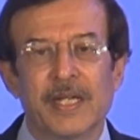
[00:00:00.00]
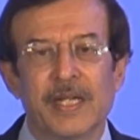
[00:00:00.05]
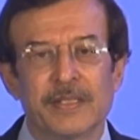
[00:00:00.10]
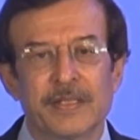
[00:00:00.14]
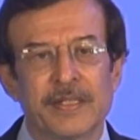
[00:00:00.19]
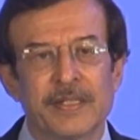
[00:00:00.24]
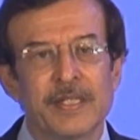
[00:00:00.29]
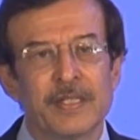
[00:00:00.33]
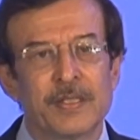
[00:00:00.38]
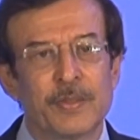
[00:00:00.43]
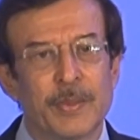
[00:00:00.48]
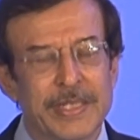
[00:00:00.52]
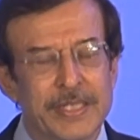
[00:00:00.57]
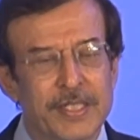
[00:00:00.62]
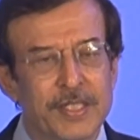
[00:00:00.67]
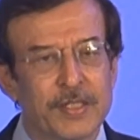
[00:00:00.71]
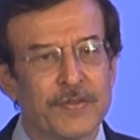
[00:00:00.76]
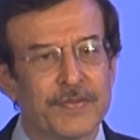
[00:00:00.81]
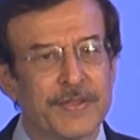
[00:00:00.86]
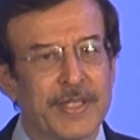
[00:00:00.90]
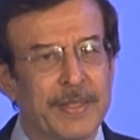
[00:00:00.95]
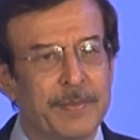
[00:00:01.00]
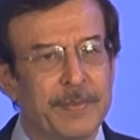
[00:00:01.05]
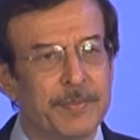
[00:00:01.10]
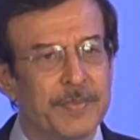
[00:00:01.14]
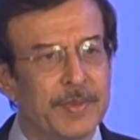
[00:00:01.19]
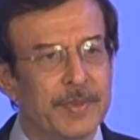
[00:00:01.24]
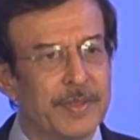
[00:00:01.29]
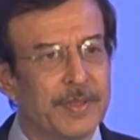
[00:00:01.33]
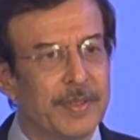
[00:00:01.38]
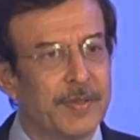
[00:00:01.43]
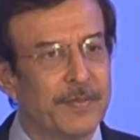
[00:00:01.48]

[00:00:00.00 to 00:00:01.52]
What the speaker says: 120 of them,